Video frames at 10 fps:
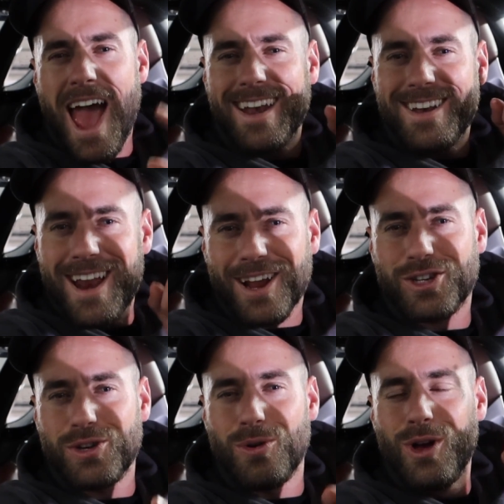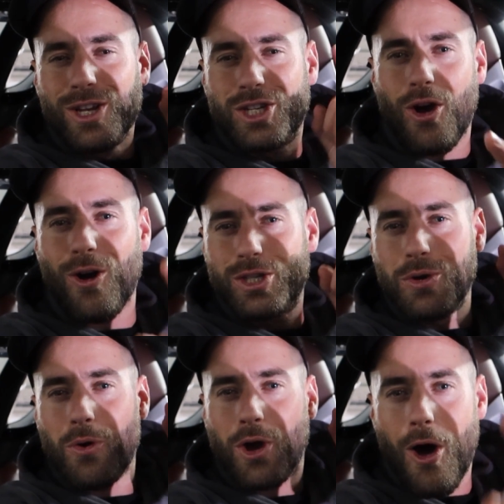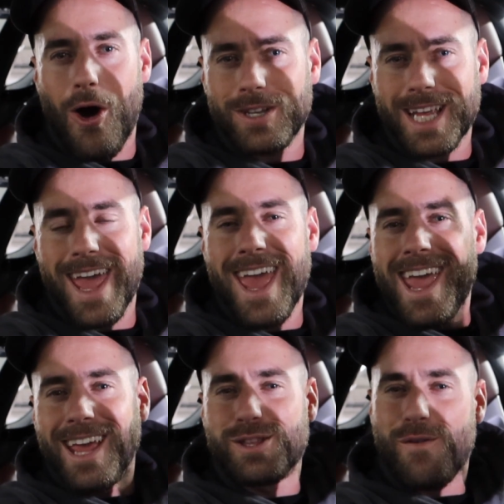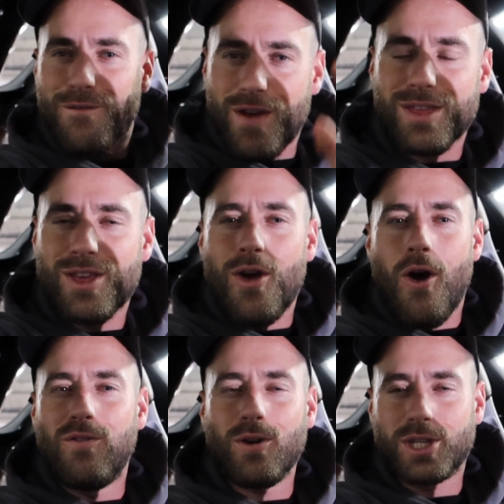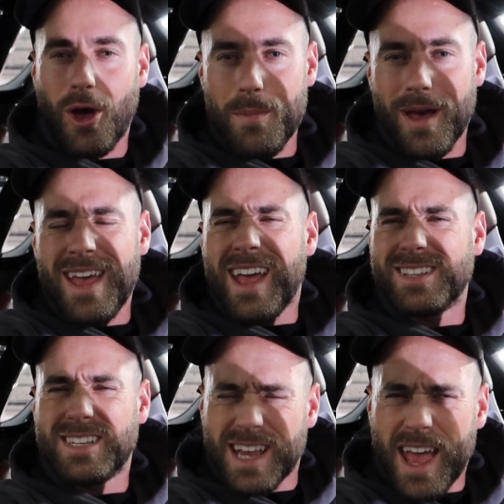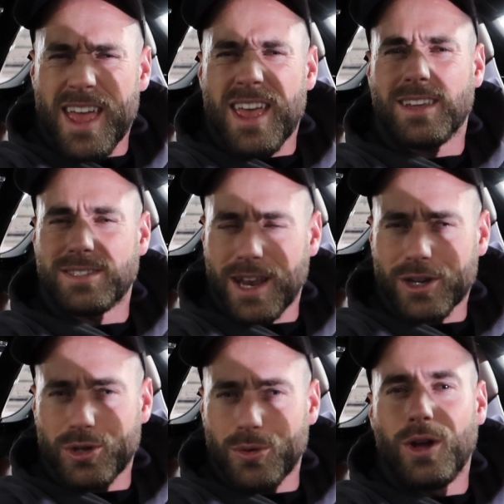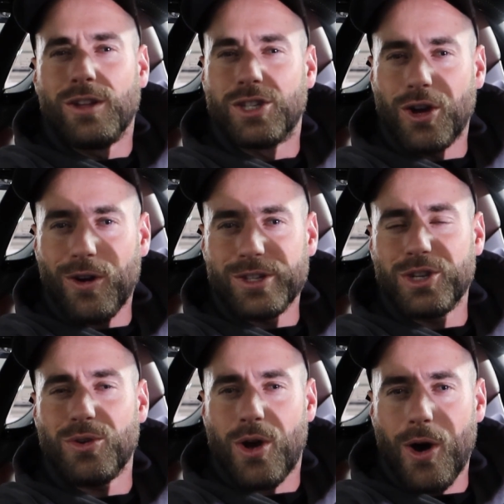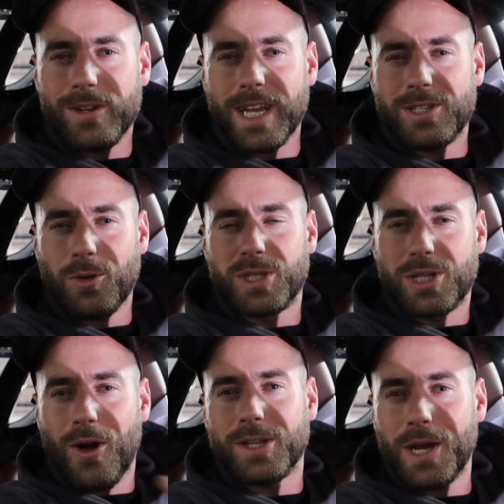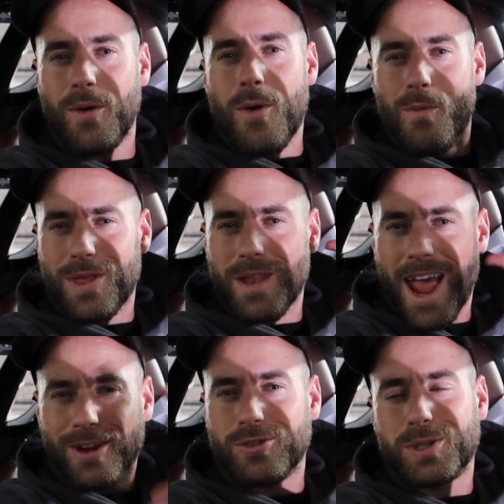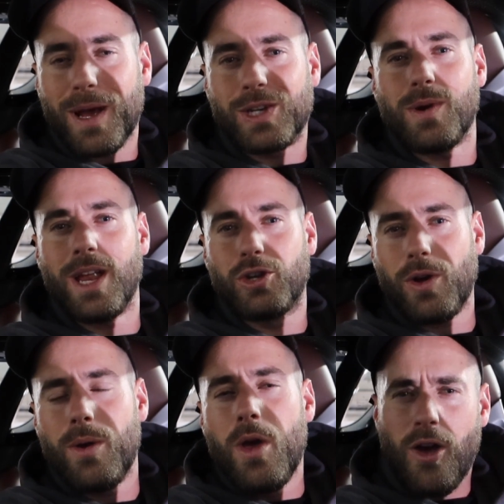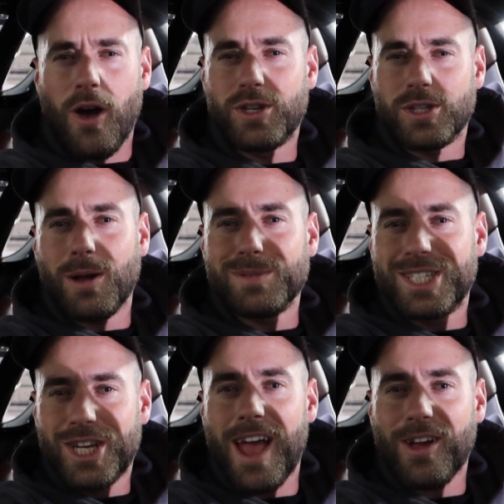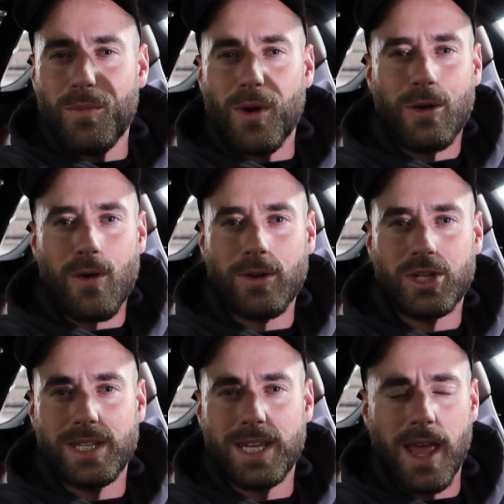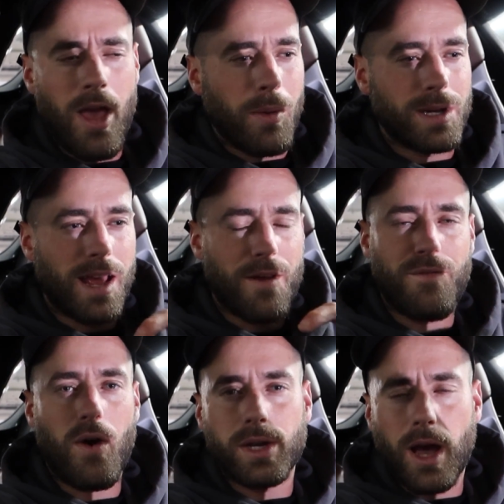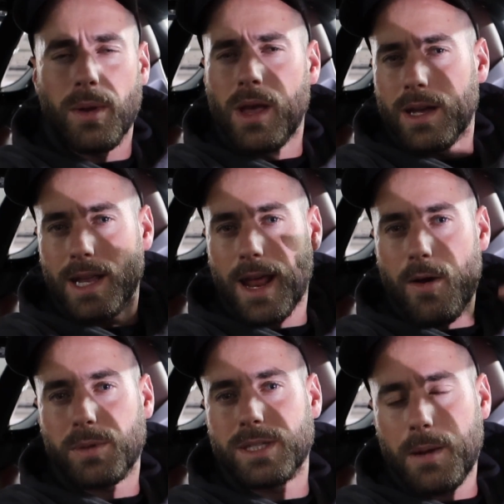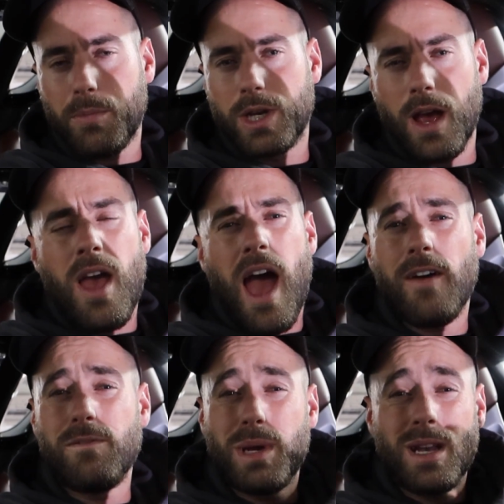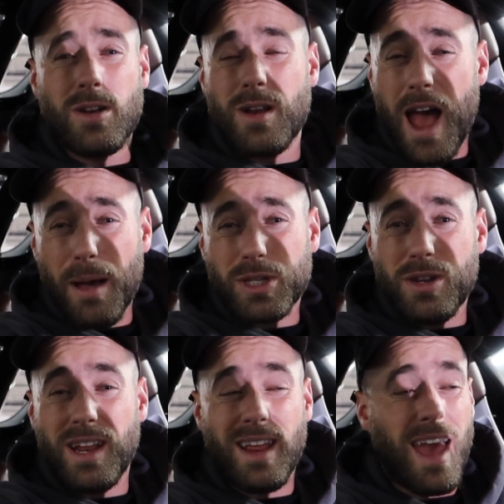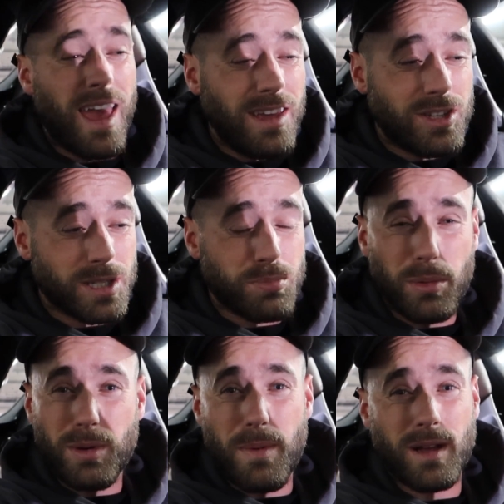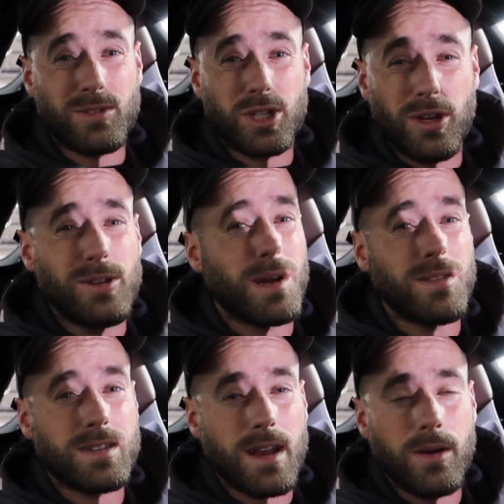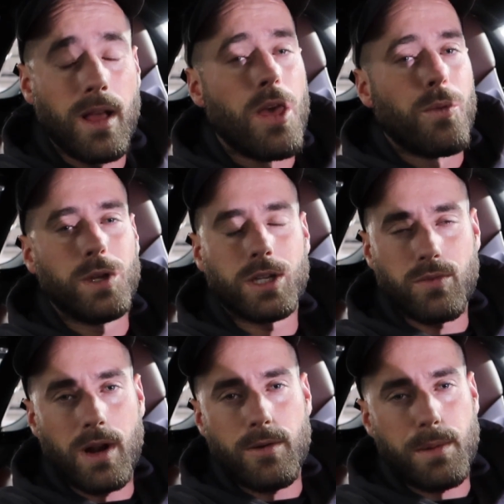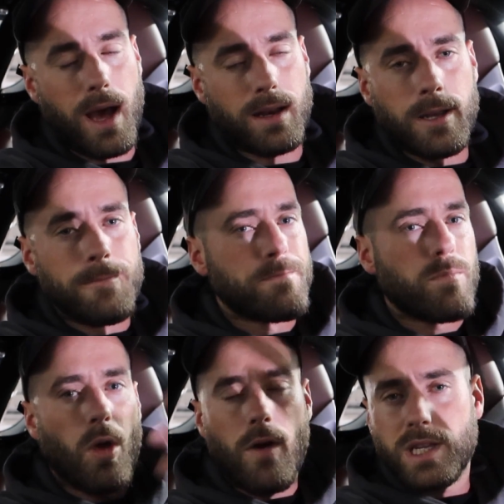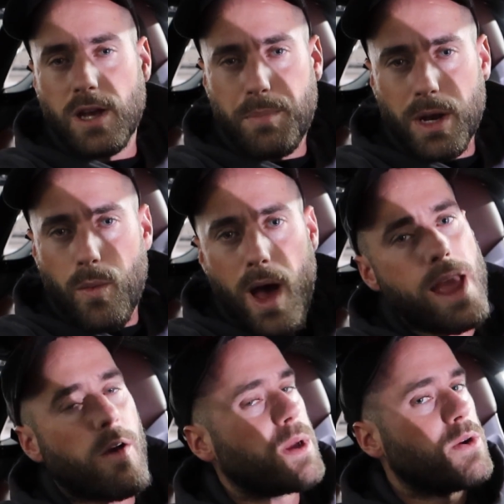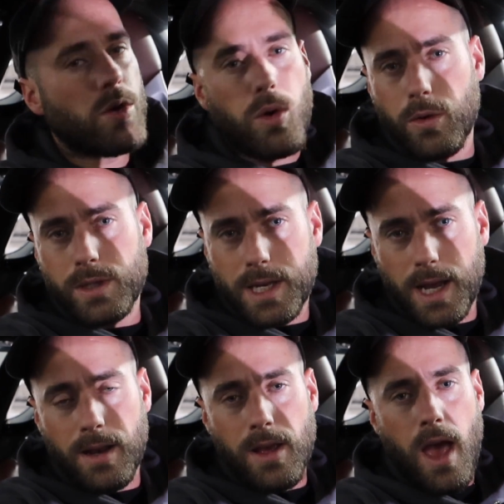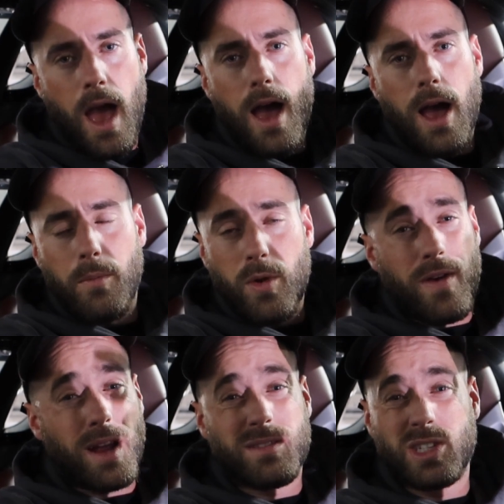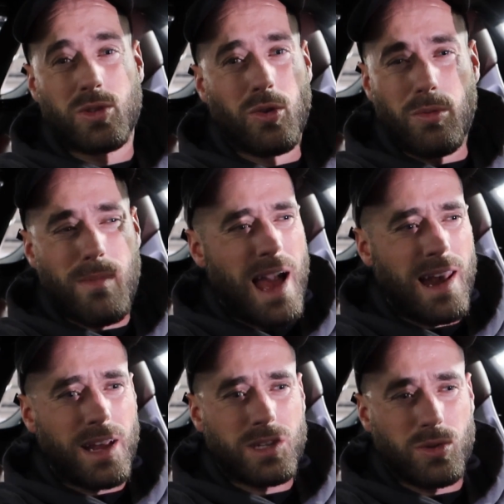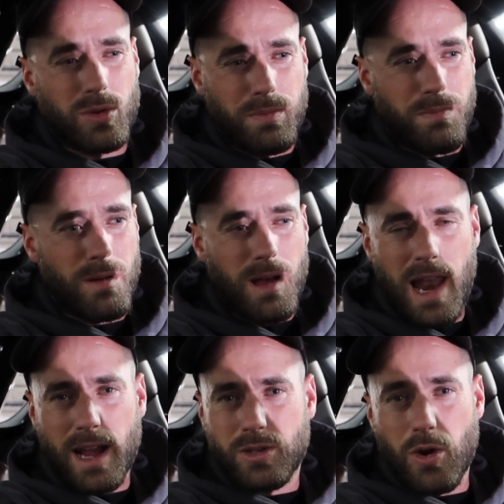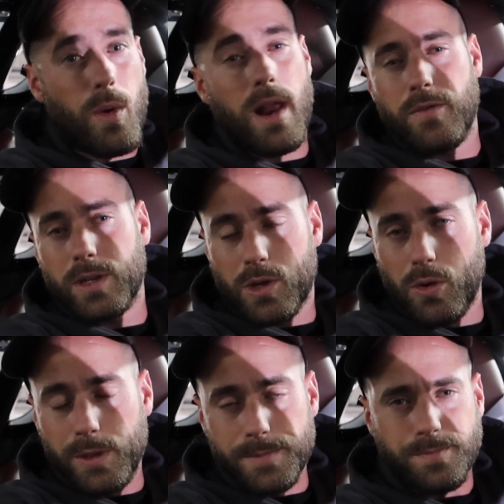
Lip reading: And National Charge Your Car Day is the 5th of October, and today is National Charge Your Car Day. So I'm starting with an extra special intro. I've just come to check on my Carrera GT. I'm going to get her fired up, going to get her up to temperature. Haven't been in her absolutely ages, probably about 2 months now, which is really, really bad. Obviously, I've been away, I've been on quarantine. We've had Storm Alex or Alexa or whatever it's called.